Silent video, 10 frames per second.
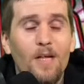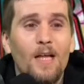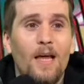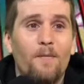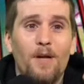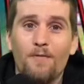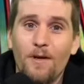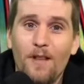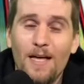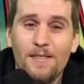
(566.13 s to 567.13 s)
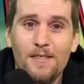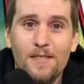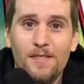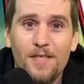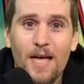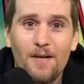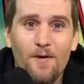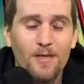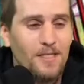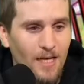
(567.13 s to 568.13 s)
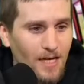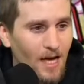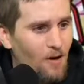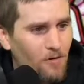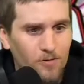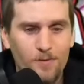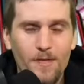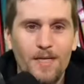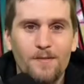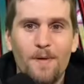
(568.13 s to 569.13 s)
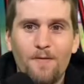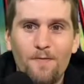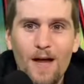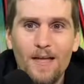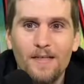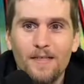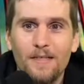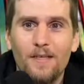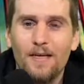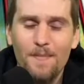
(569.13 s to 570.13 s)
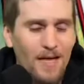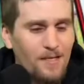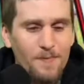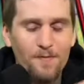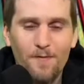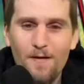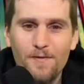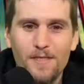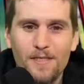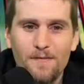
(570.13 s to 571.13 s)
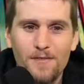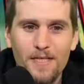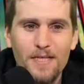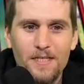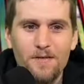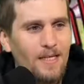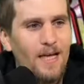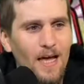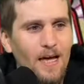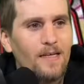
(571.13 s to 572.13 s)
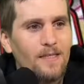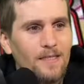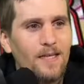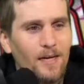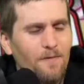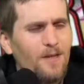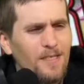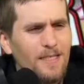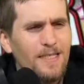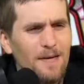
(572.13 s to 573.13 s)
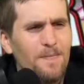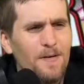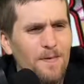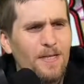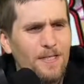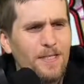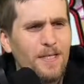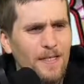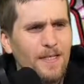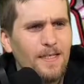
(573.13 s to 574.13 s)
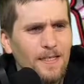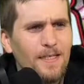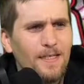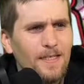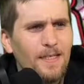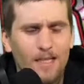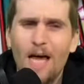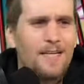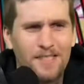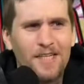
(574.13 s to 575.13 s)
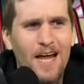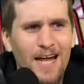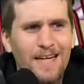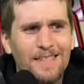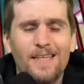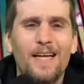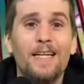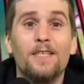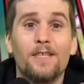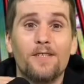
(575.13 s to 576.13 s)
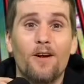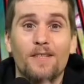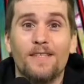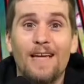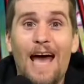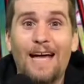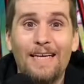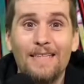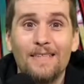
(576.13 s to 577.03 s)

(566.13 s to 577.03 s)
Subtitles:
And when he realizes it's Jack of Hearts, he's like, oh, sweet, it's my friend. He's like, man, it's been forever since I've seen you. Yeah, Jack of Hearts like, yeah, pretty much. A lot has changed, and he just starts attacking.